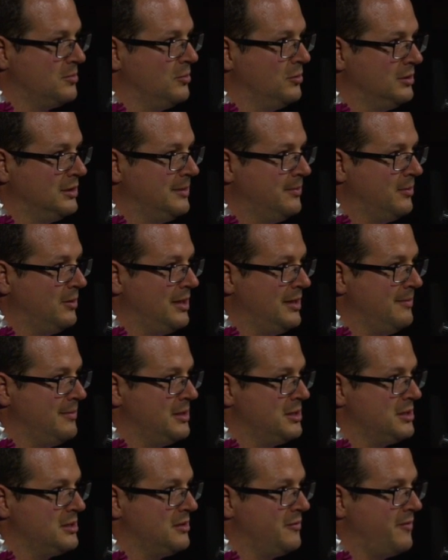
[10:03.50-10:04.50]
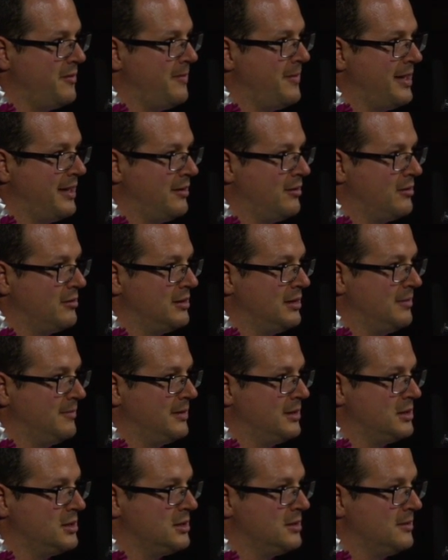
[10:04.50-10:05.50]
multiple images of a background
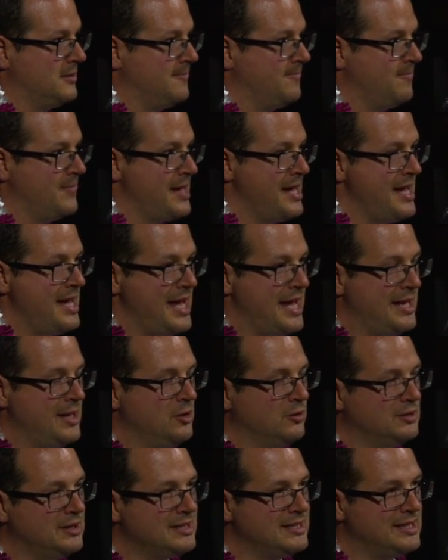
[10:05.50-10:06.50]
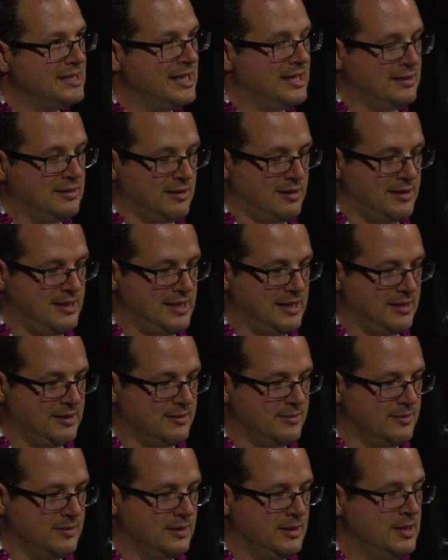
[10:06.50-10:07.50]
image. And notice another thing.
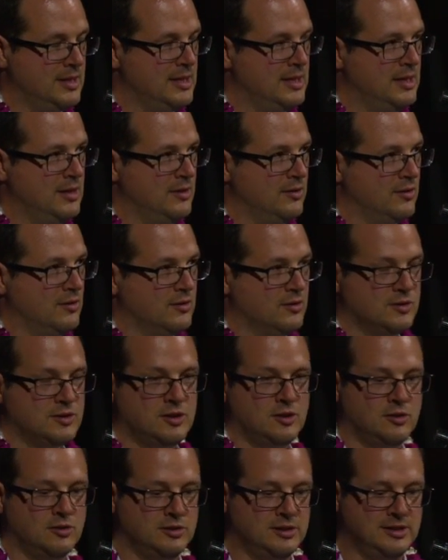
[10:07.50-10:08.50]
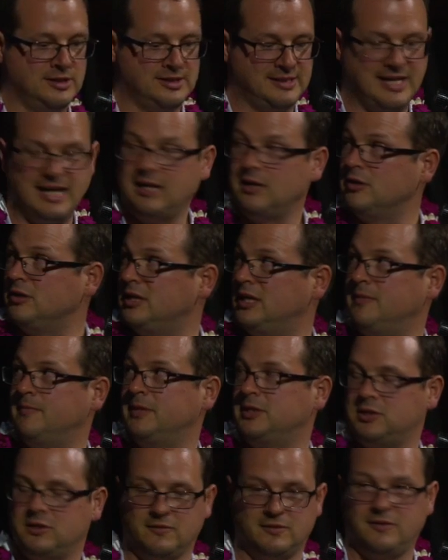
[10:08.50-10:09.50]
So the second
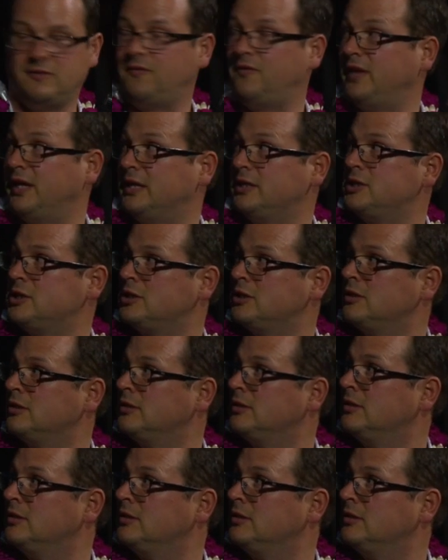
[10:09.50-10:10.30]
image of the fish,